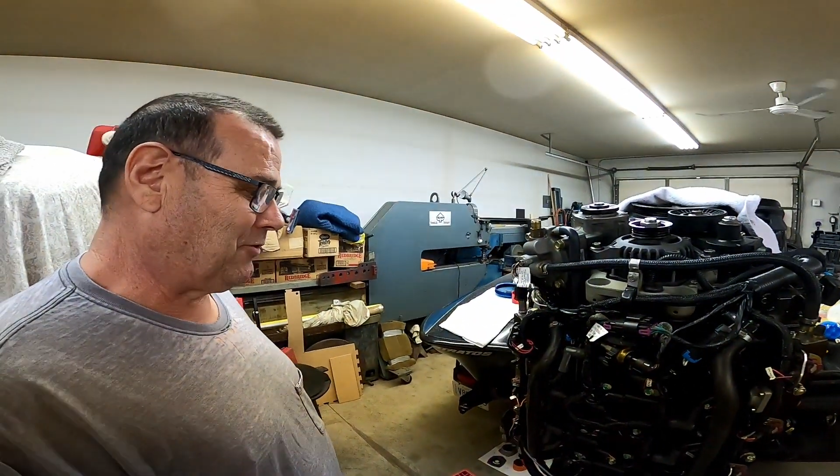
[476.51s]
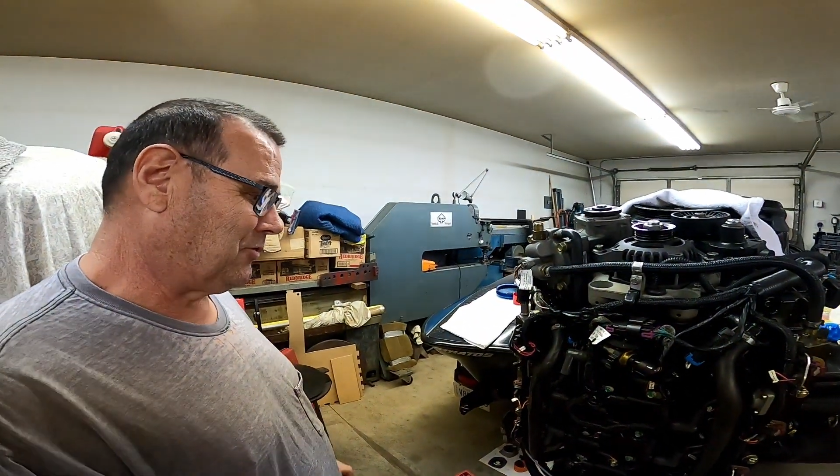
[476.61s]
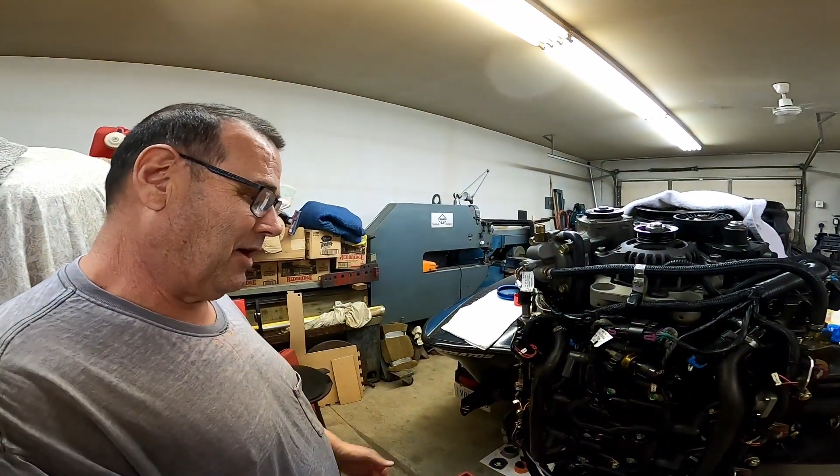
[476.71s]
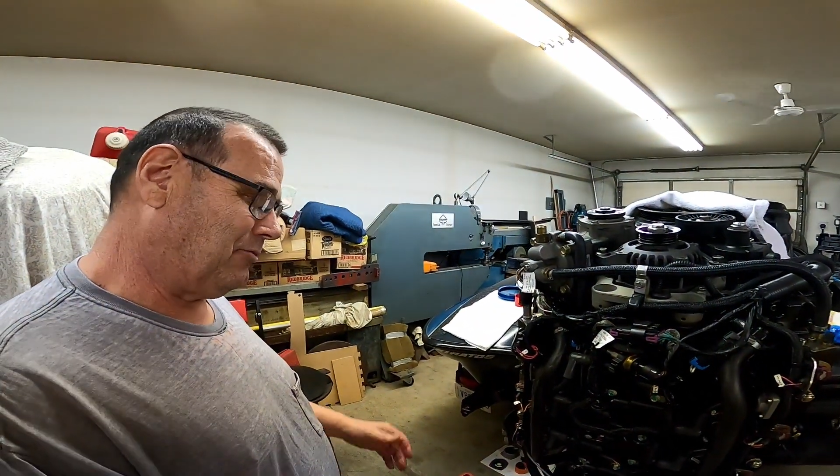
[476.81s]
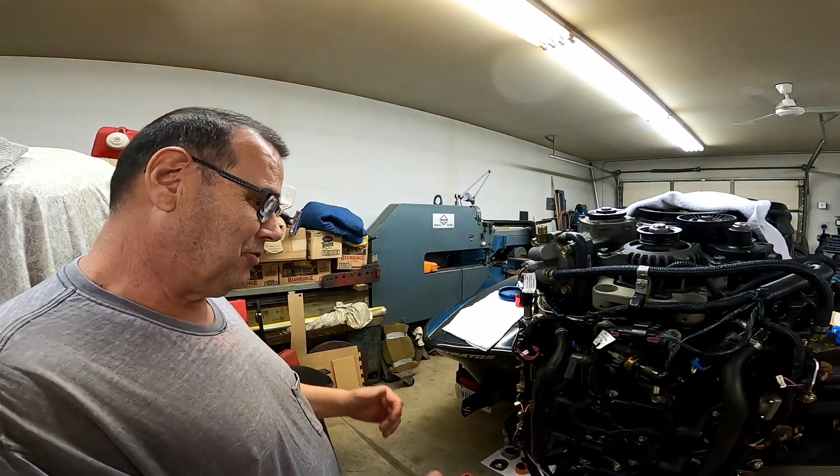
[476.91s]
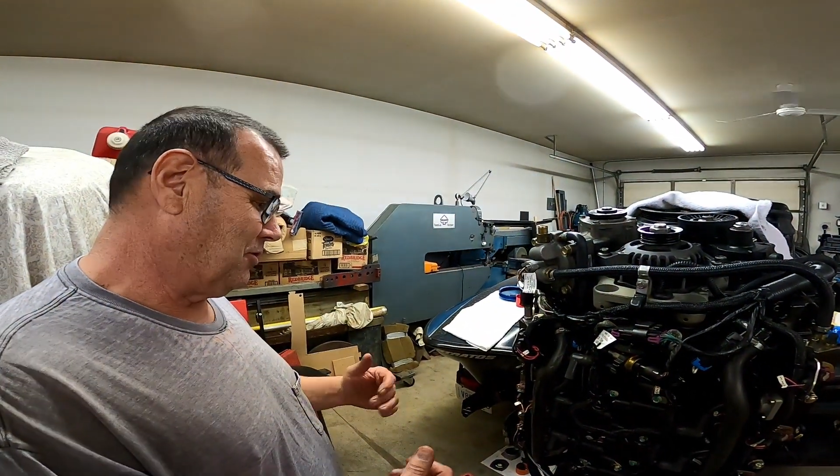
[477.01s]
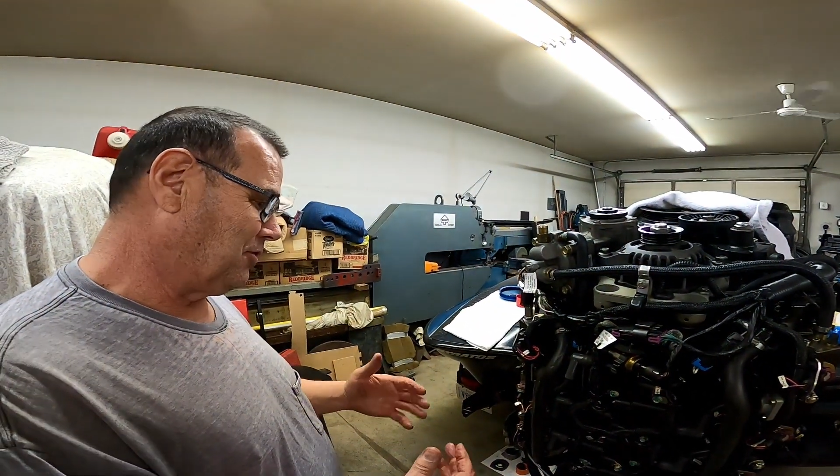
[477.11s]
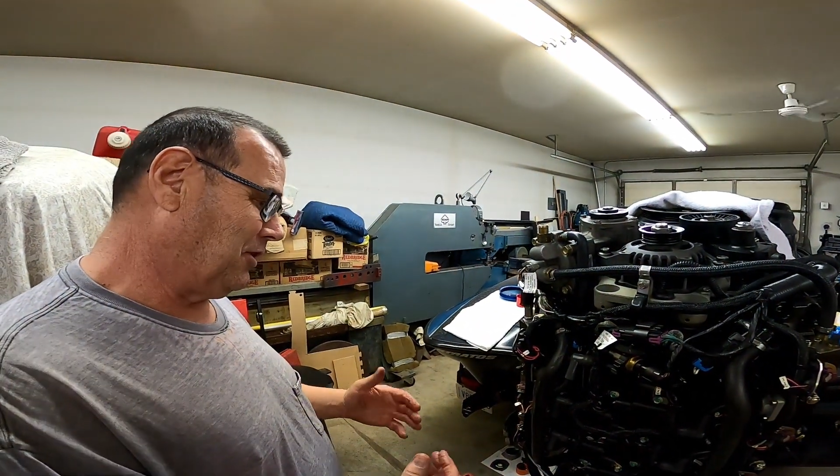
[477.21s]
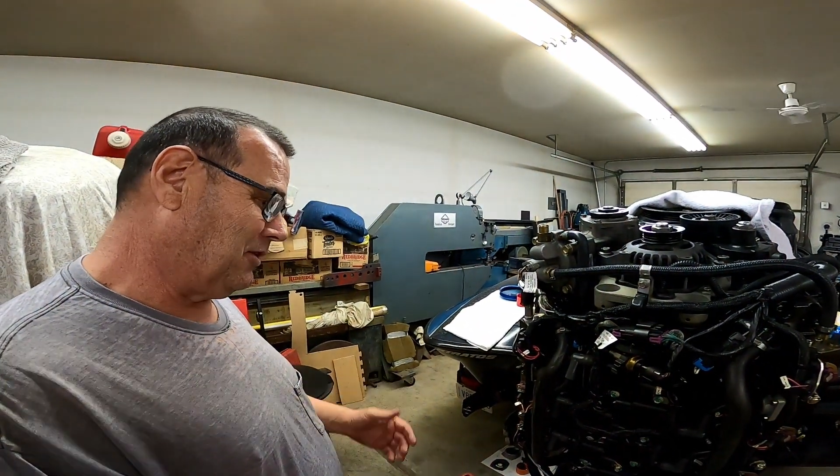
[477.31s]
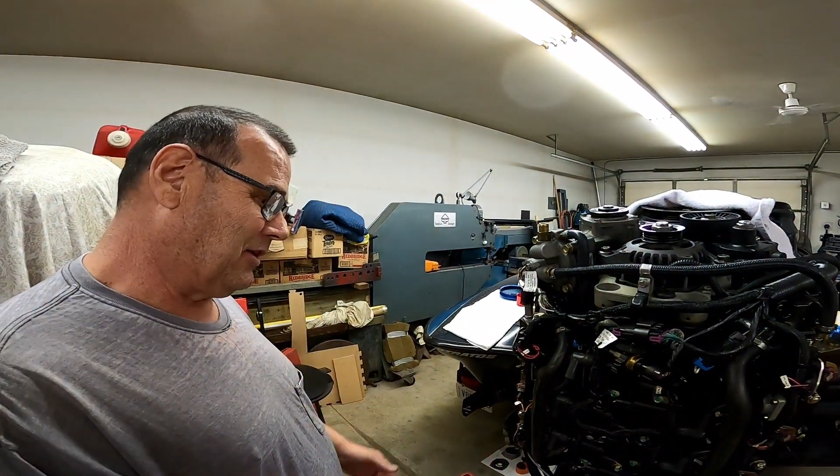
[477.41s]
that stuff,
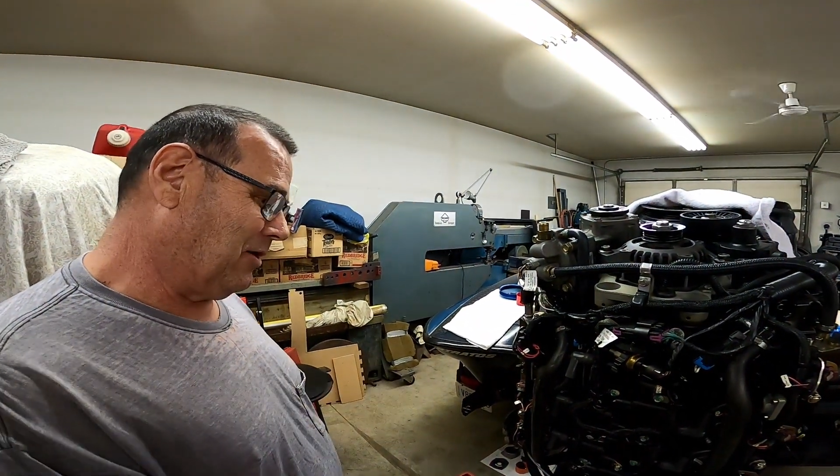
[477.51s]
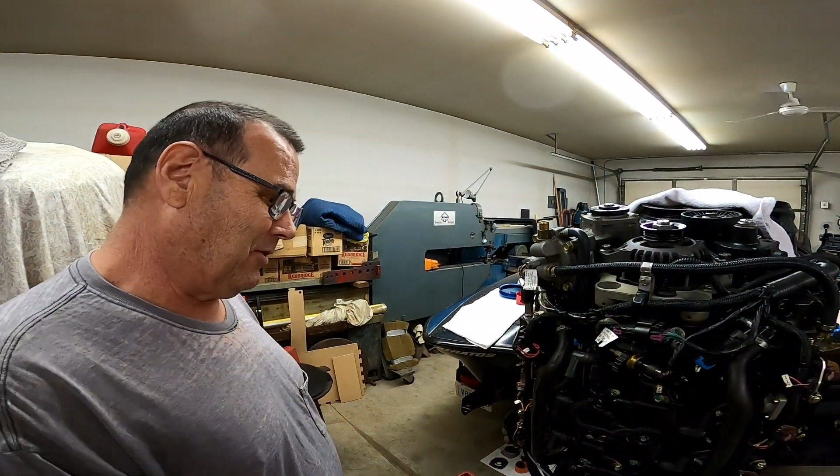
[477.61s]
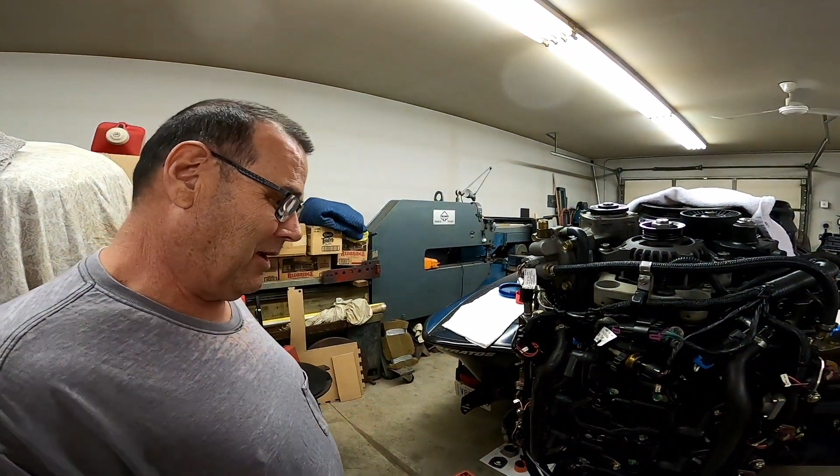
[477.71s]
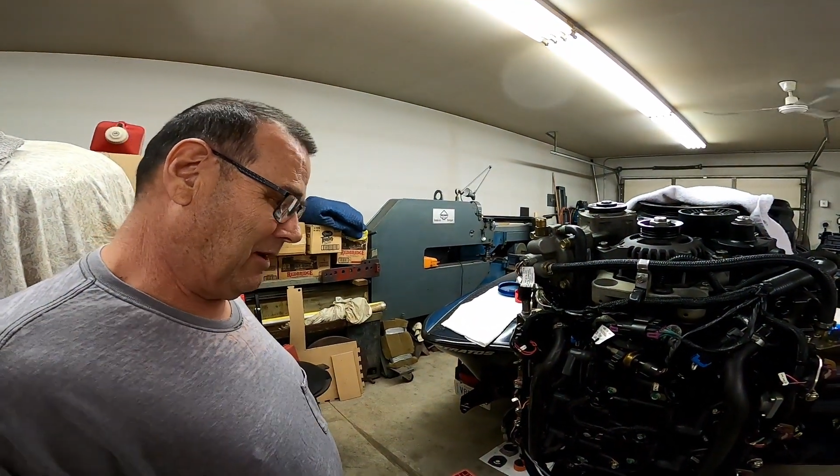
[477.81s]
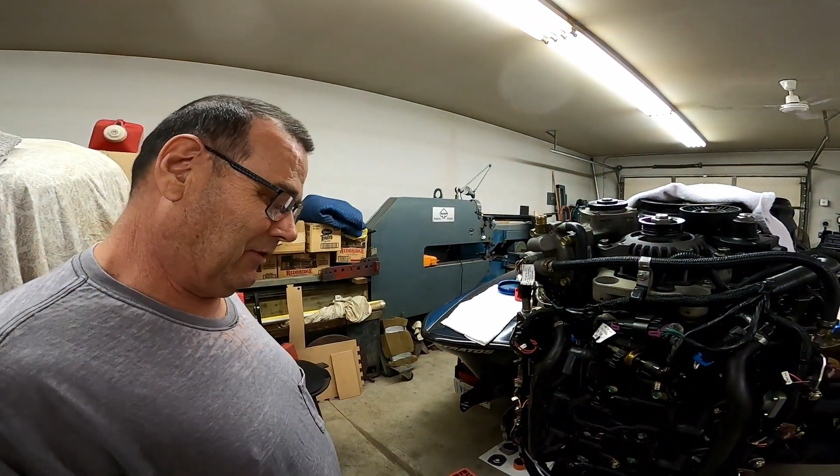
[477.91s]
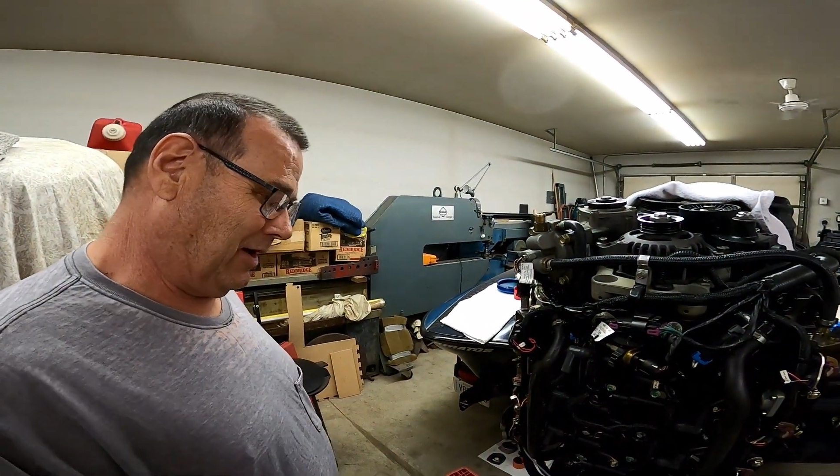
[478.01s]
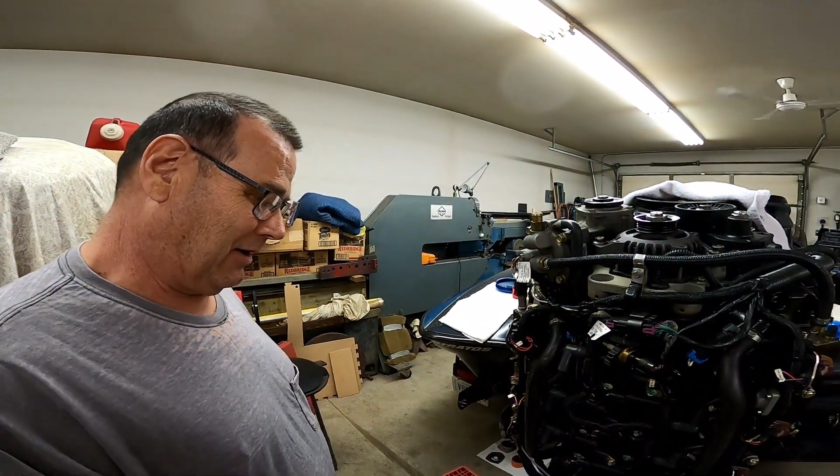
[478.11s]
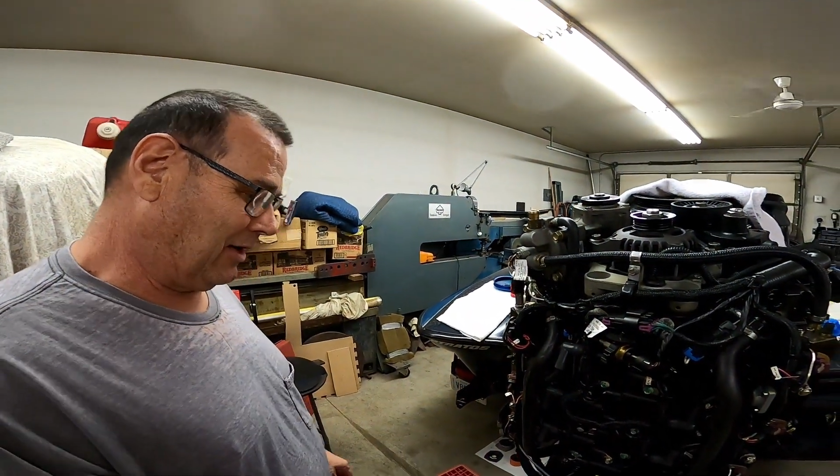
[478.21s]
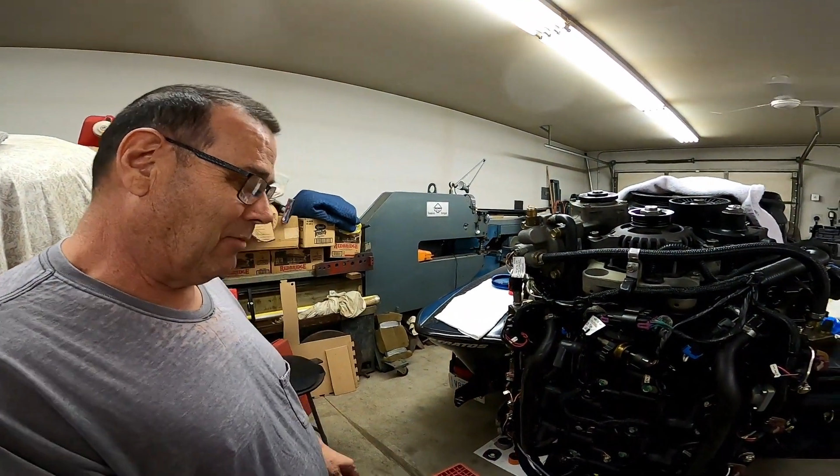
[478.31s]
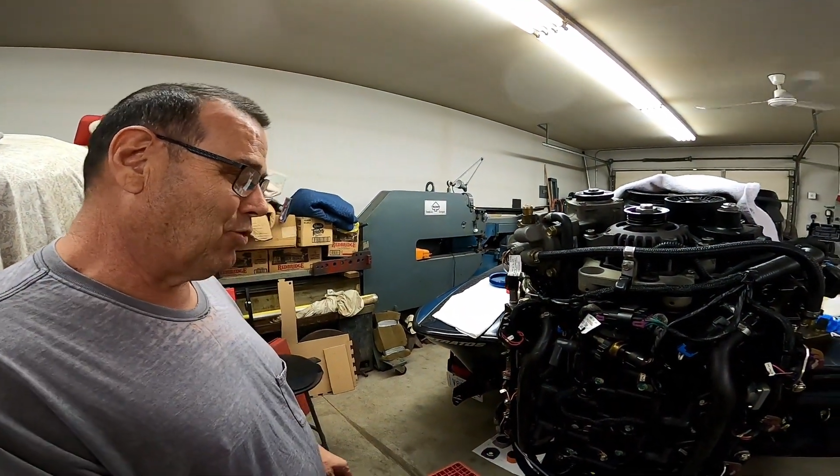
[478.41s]
she's leaned out and
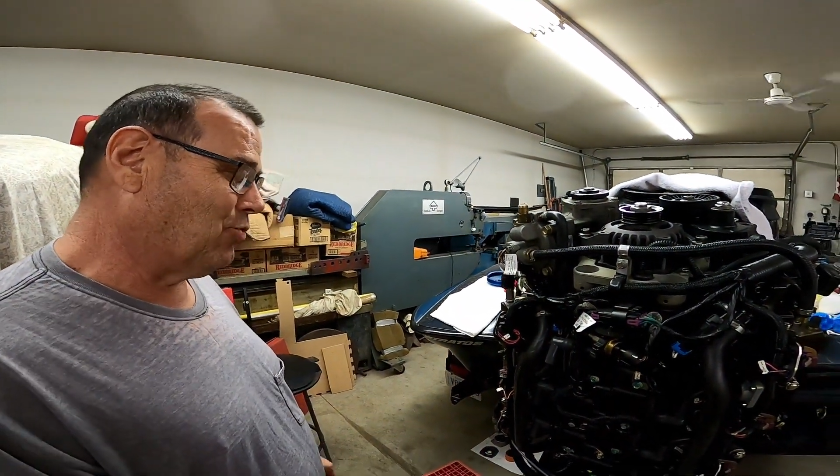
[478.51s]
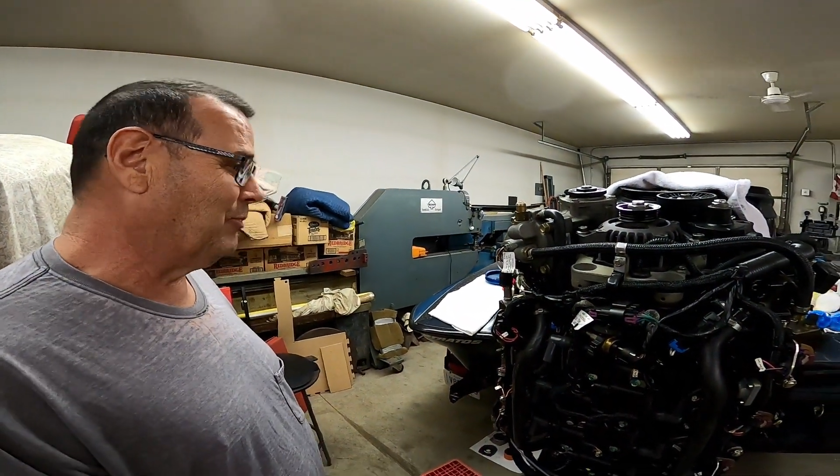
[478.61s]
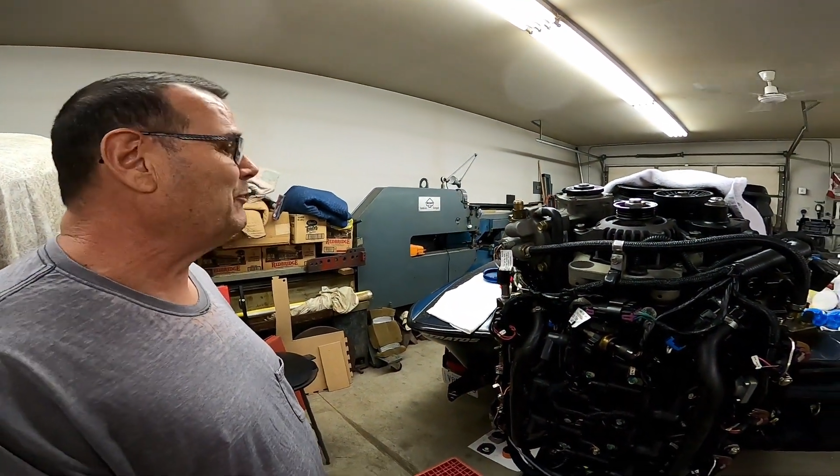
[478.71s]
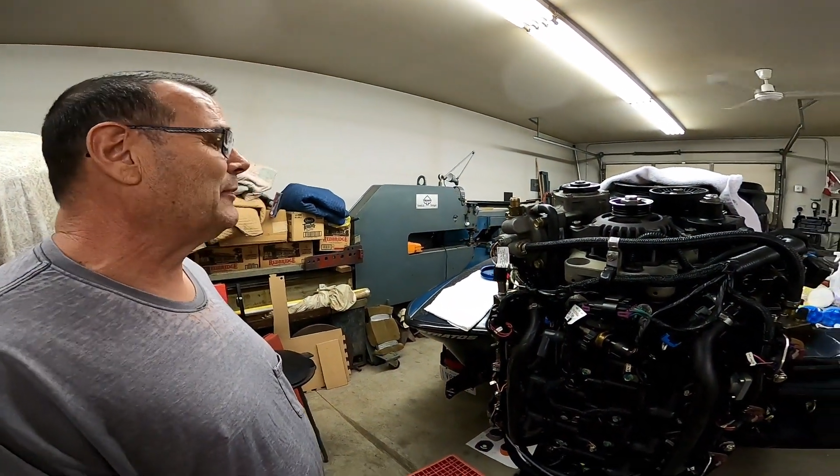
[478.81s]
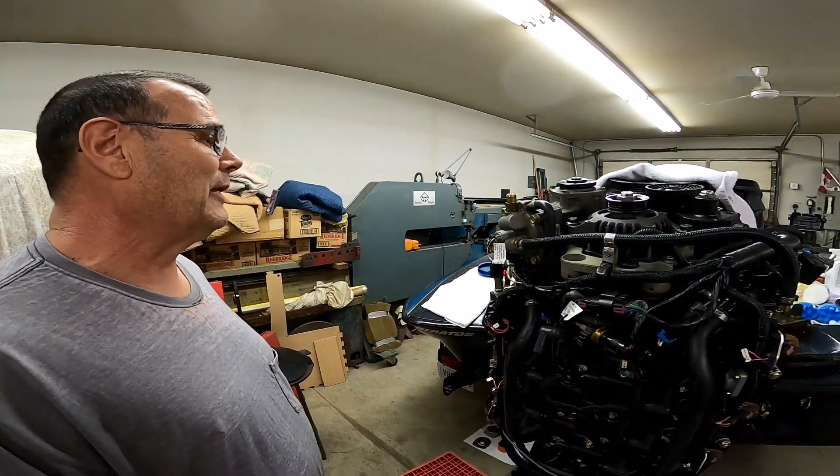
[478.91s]
uh, kaboom,